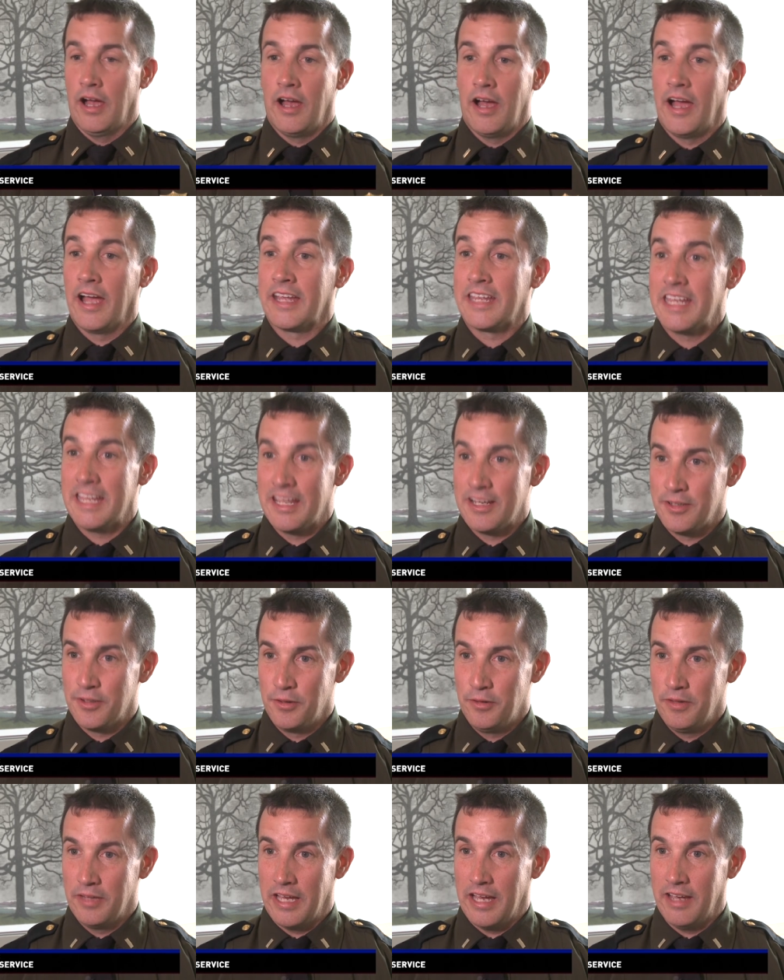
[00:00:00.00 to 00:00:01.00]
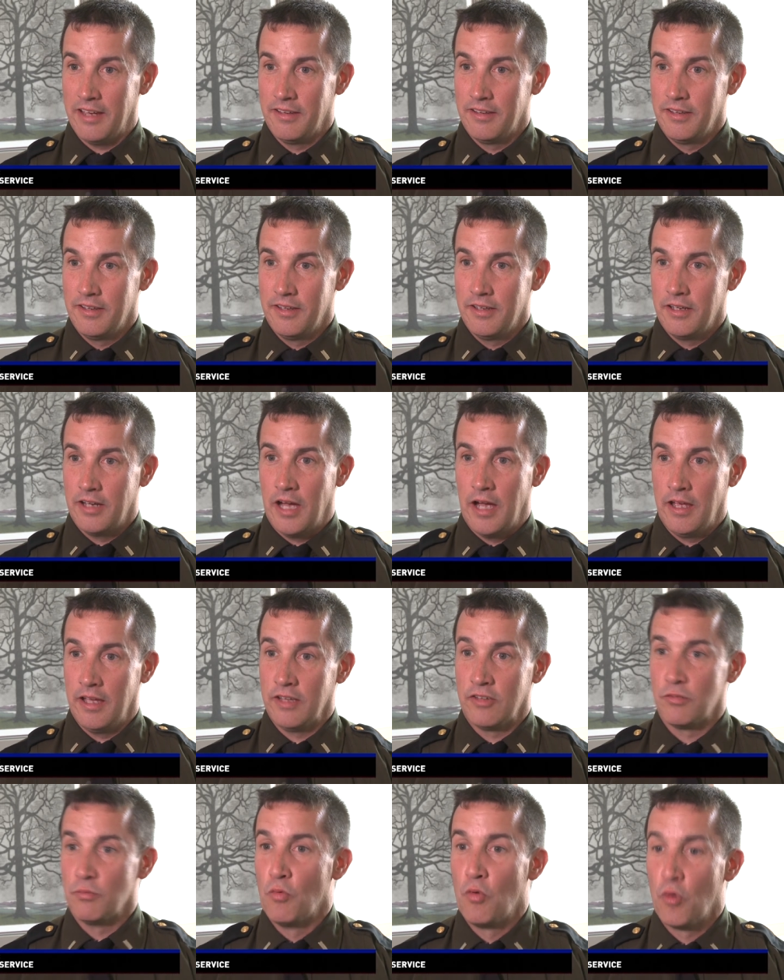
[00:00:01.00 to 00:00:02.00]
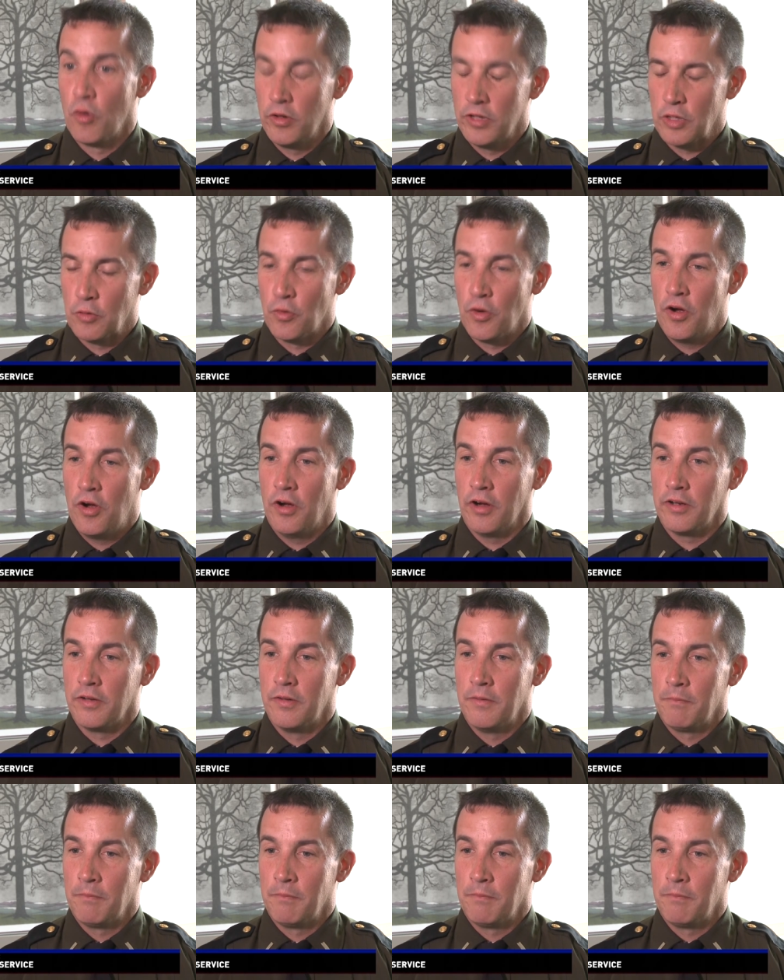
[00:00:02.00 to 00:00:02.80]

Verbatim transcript: I can't do that. It's morally wrong.